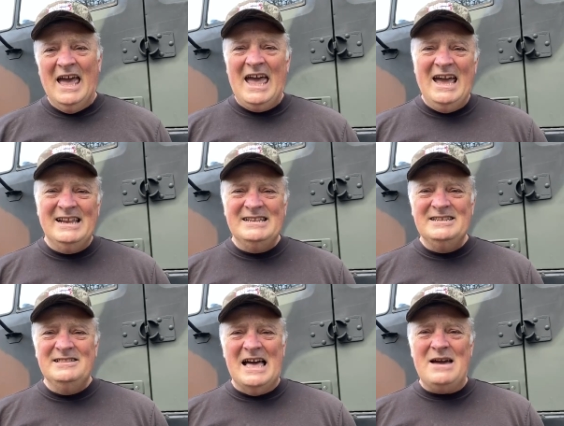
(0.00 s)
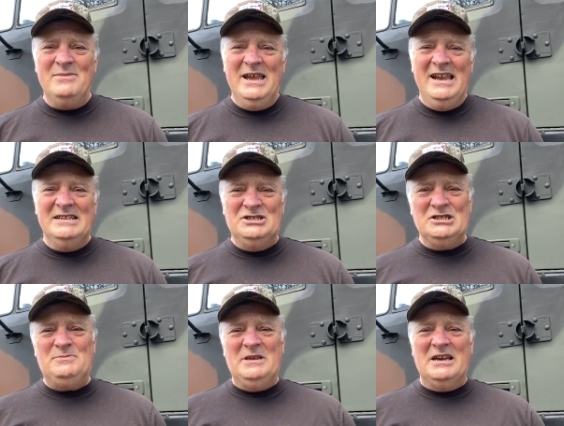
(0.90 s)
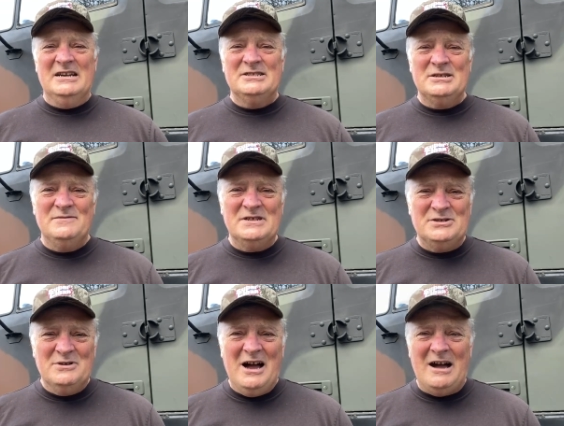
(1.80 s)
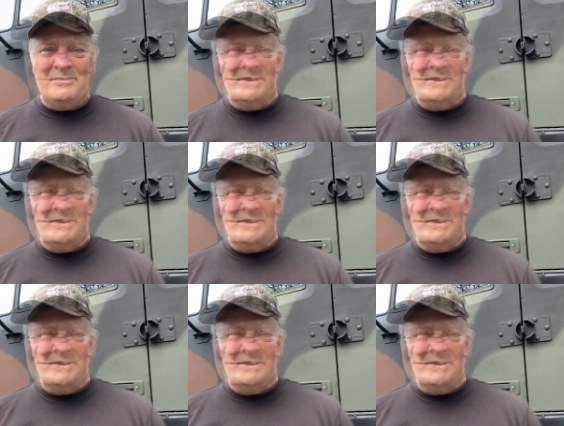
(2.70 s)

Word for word: and it delaminated just because of the drop.